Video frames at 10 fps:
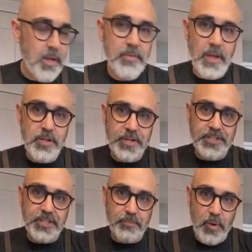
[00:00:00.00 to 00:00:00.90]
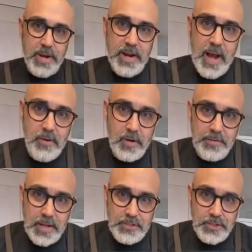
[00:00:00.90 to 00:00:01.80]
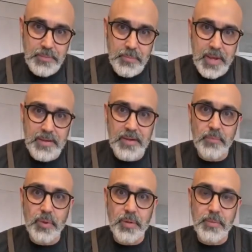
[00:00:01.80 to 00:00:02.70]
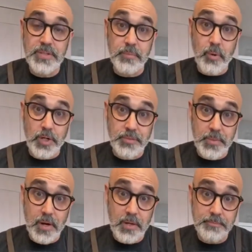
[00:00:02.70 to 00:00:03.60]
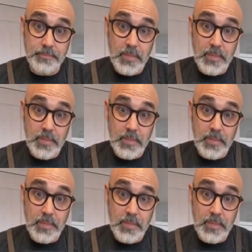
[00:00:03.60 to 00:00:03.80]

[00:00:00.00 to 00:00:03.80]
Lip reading: Then you're gonna spread it out on that sheet pan that you put a piece of parchment on,